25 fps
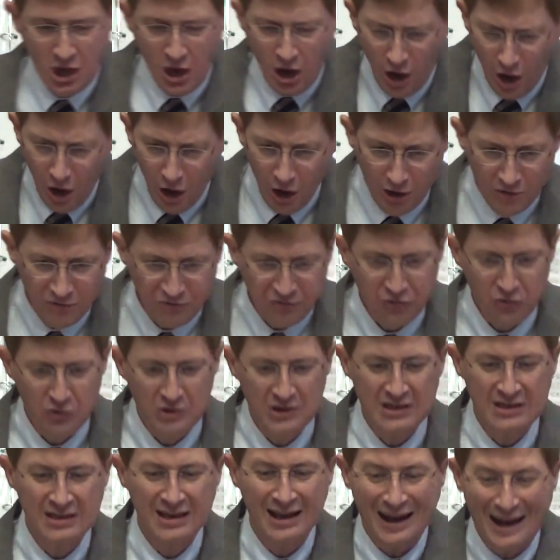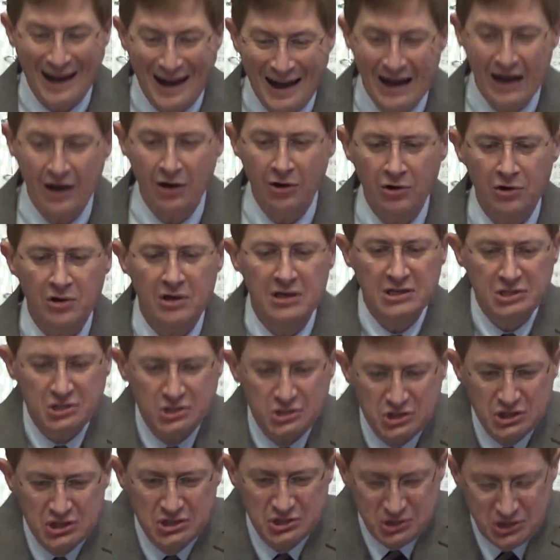offering our
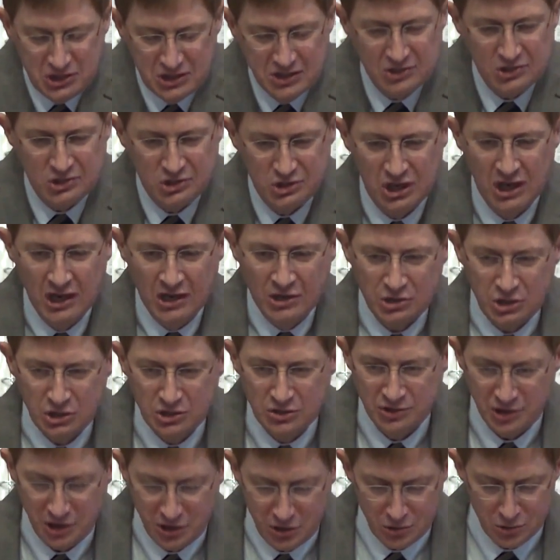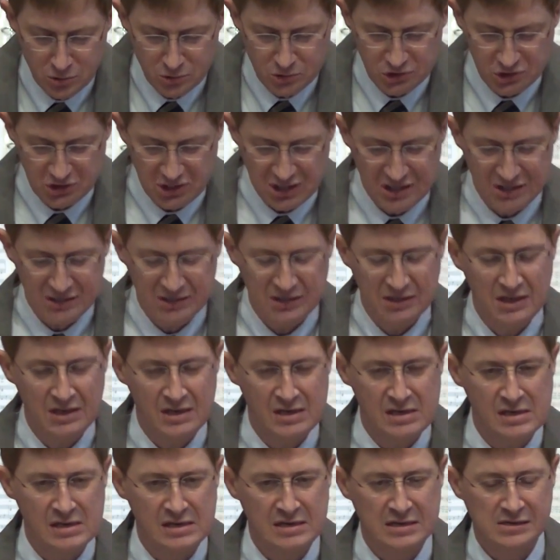assistance to those in need.